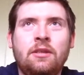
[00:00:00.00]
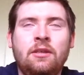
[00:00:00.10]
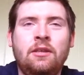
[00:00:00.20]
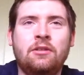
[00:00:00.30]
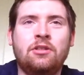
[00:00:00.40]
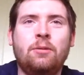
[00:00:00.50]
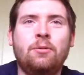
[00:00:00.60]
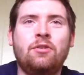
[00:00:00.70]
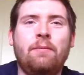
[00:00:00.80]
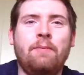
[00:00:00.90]
you know, the triple
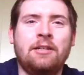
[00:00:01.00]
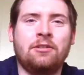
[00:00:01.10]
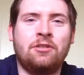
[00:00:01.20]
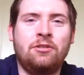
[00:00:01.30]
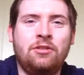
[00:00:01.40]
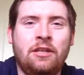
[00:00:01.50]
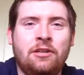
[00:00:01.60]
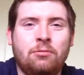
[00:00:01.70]
threat match. Usually in those